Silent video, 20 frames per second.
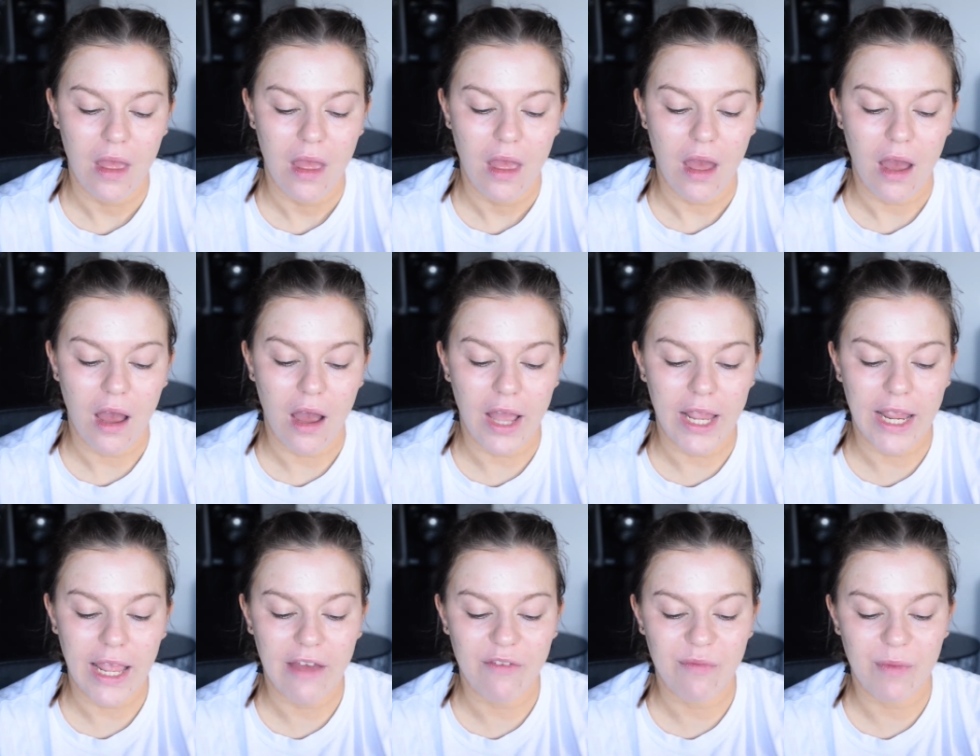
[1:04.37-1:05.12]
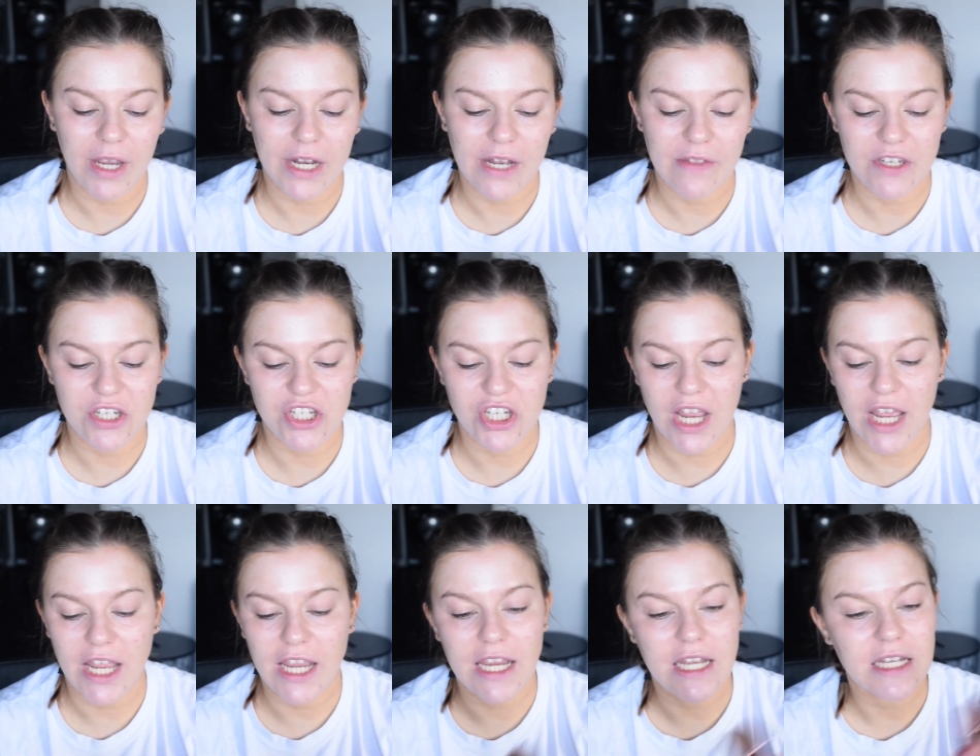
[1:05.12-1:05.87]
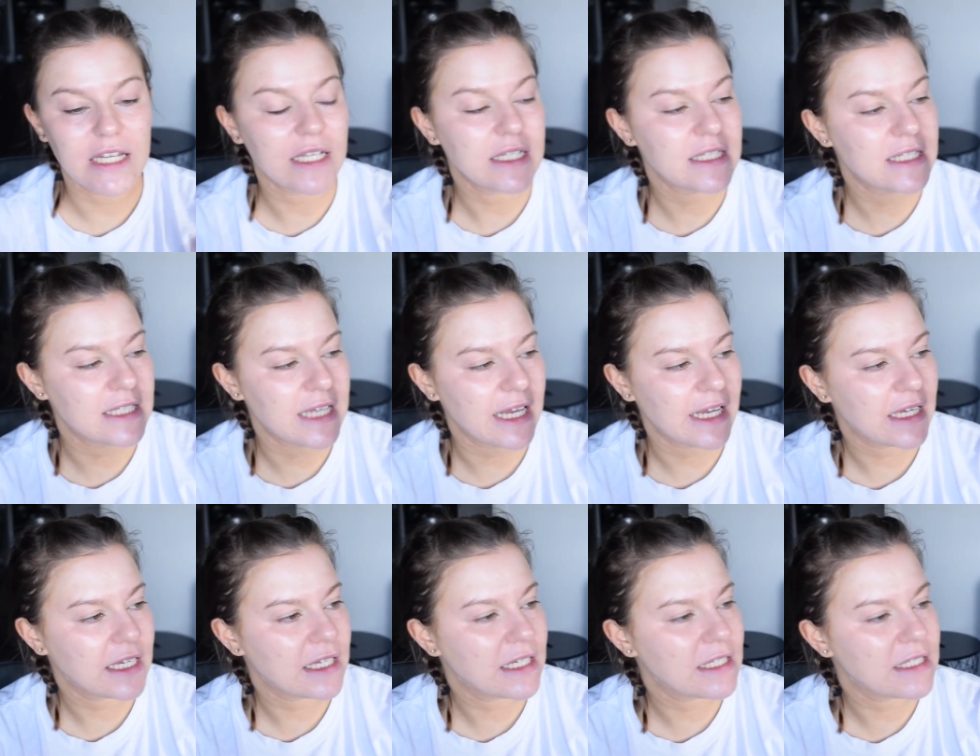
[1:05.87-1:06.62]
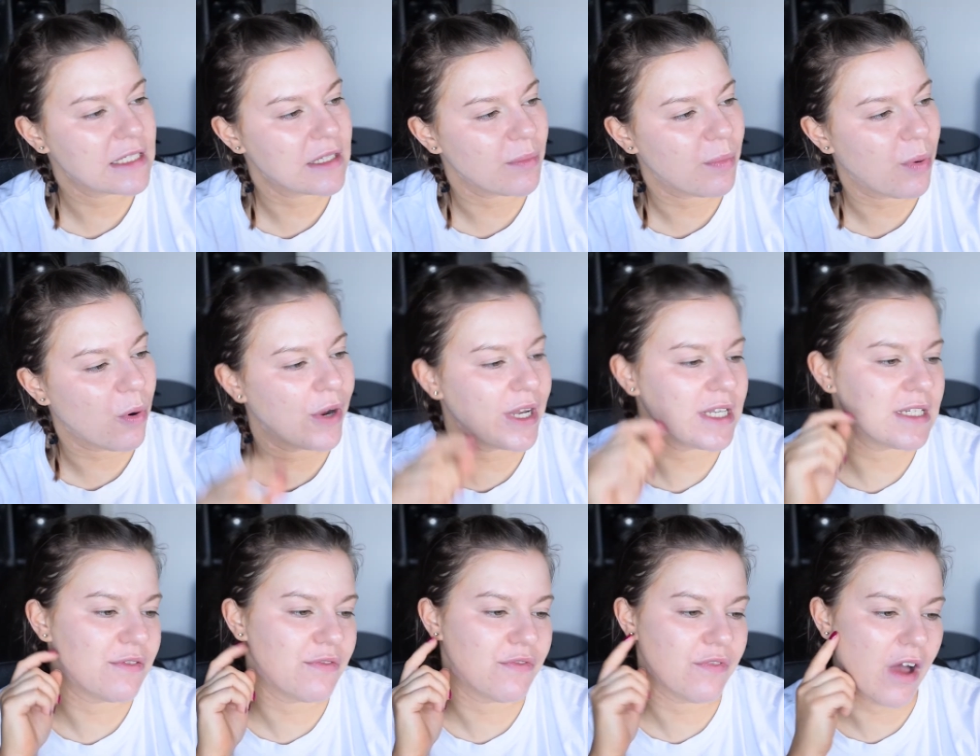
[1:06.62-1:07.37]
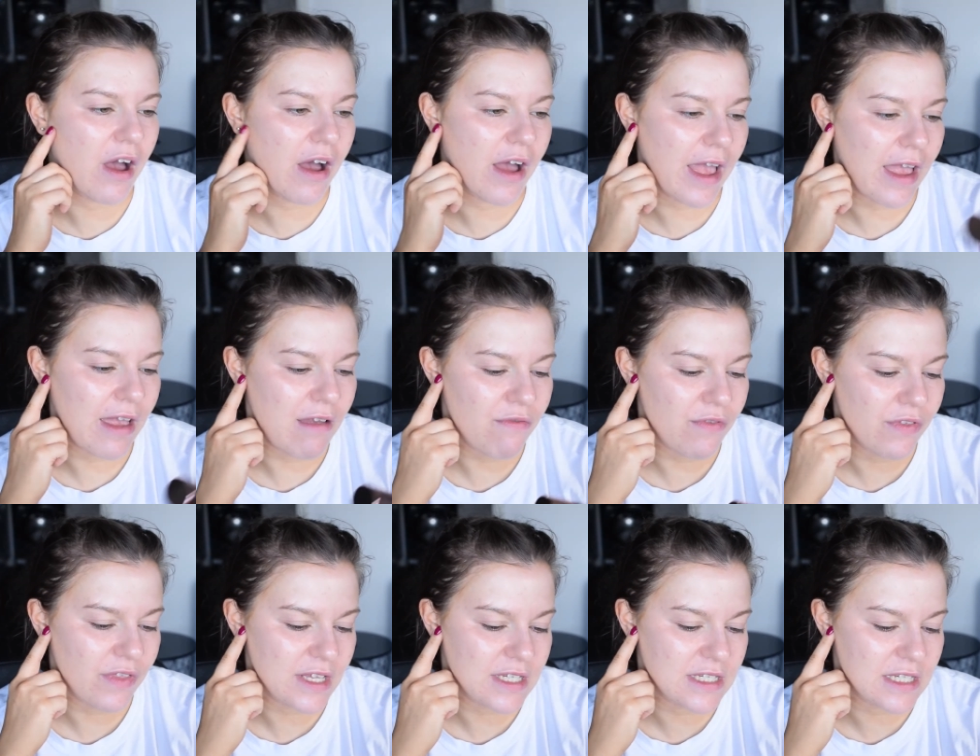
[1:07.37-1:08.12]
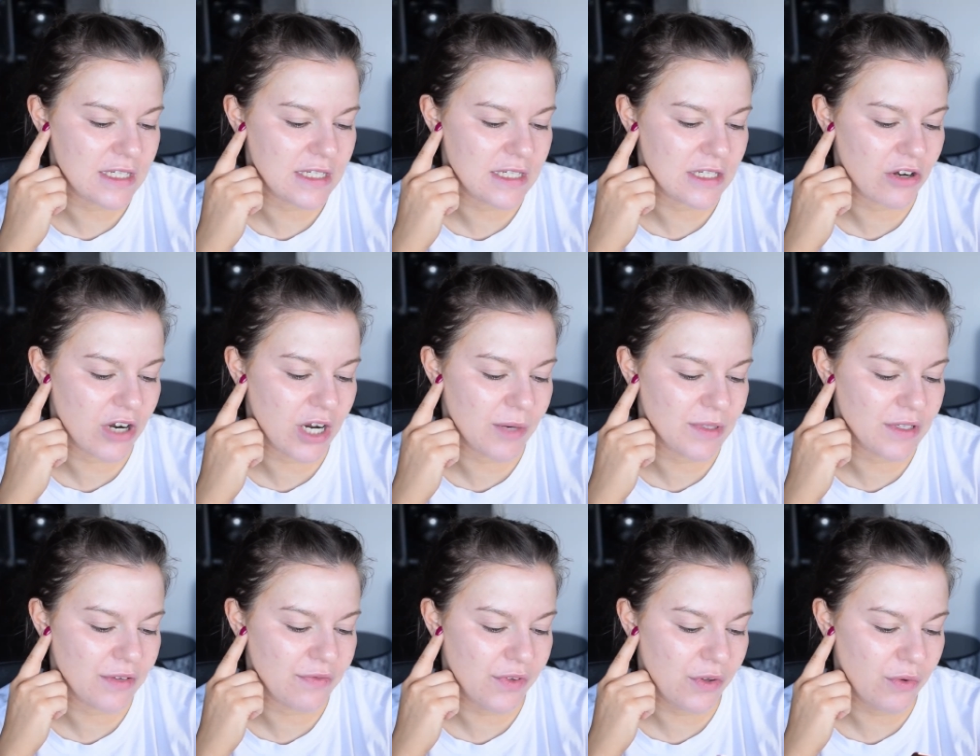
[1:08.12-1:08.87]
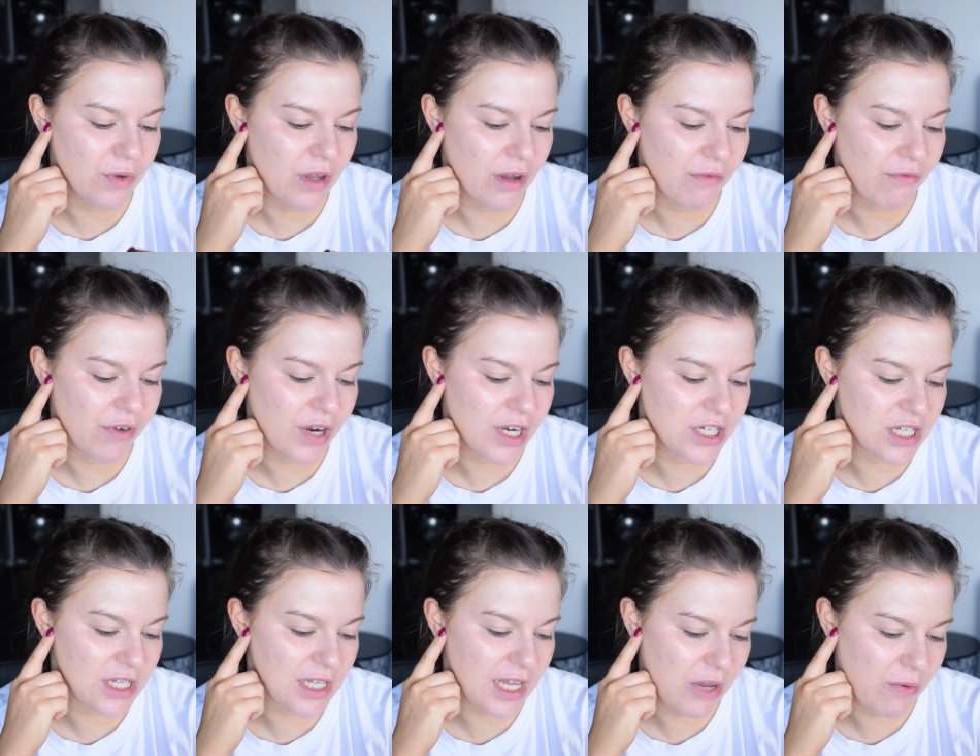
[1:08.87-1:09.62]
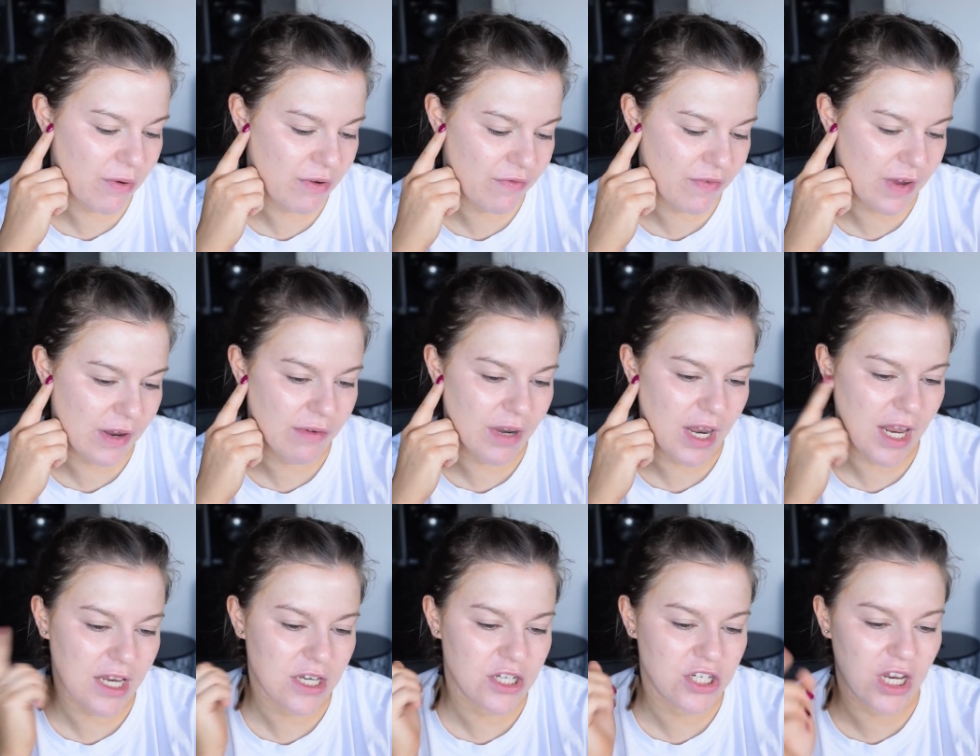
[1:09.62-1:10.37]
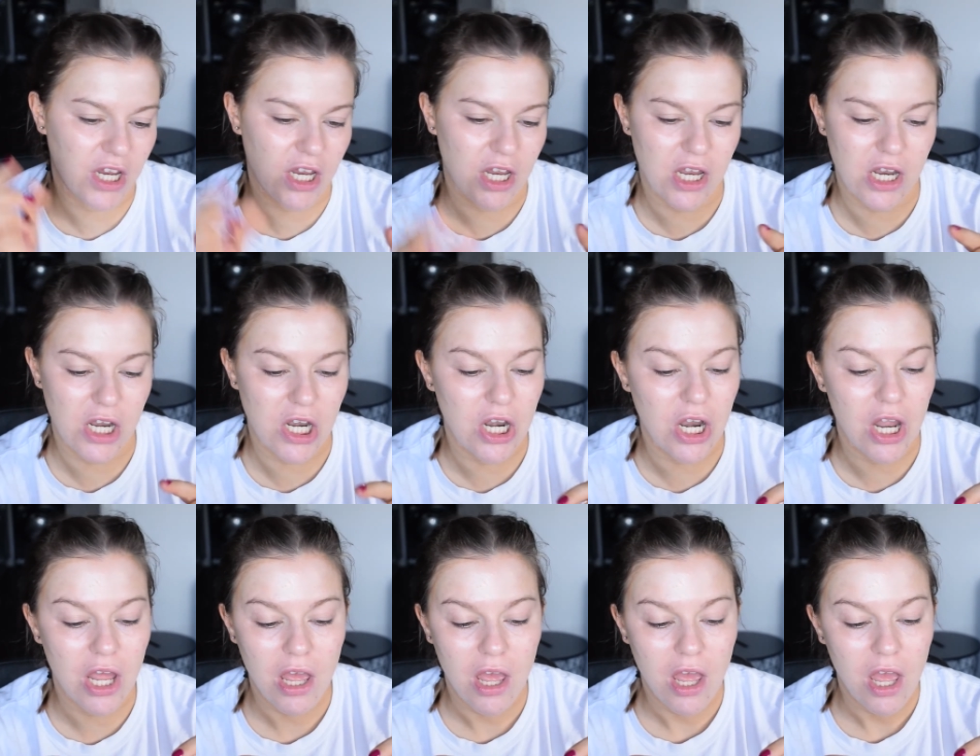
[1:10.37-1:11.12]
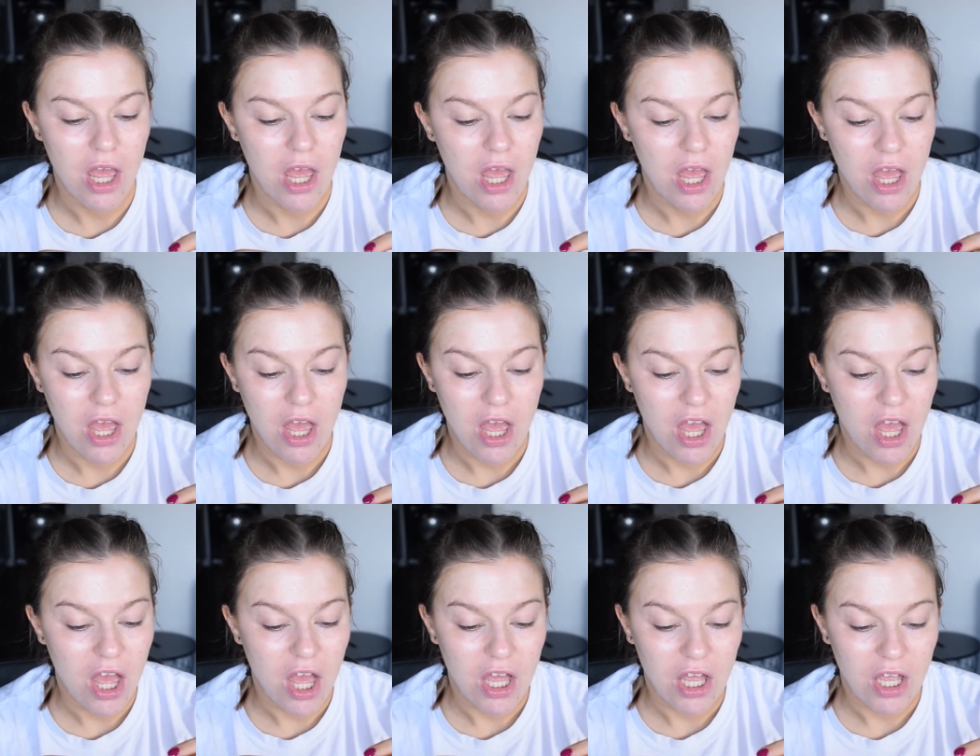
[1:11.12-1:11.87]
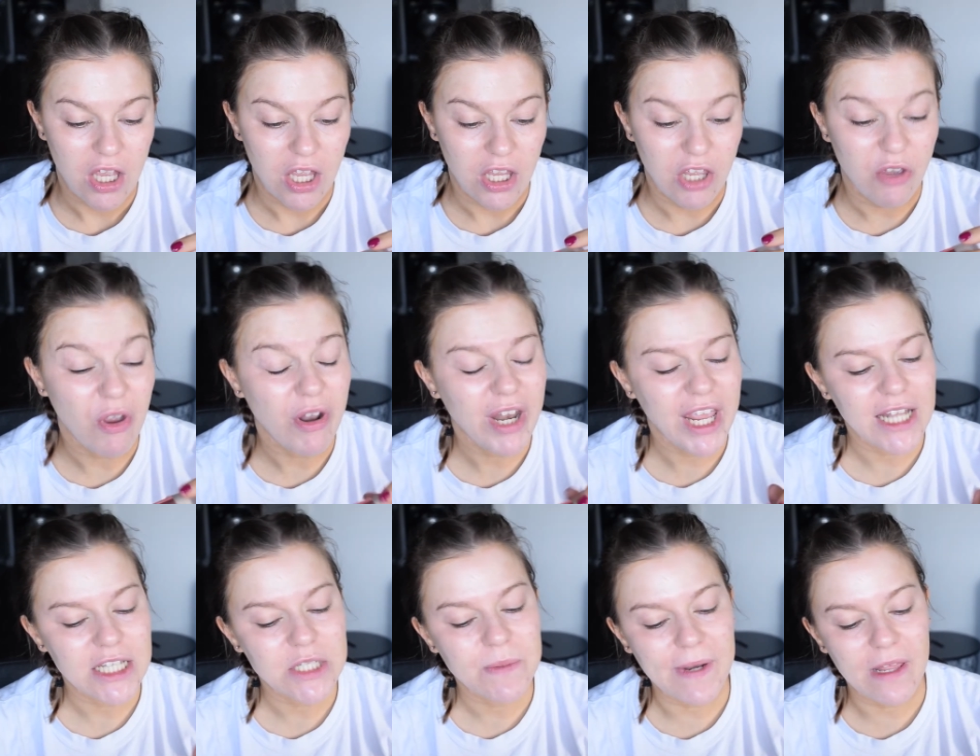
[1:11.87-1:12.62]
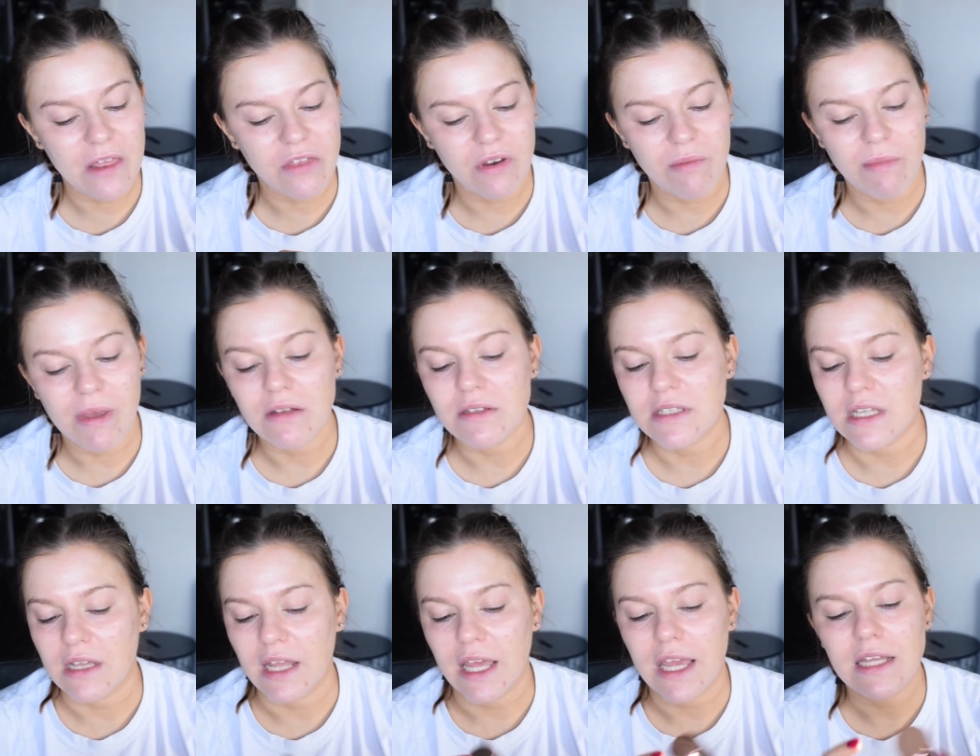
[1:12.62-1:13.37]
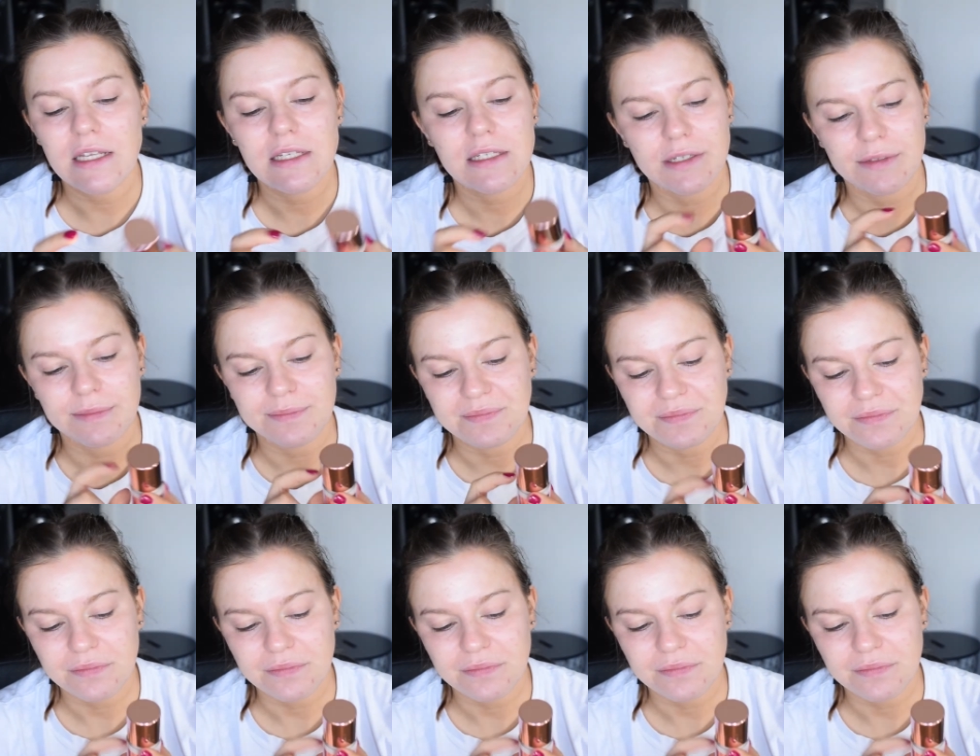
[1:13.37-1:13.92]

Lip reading: I have mine in the shade 6.5. This is described as a full coverage liquid foundation. You're going to get 23ml in this,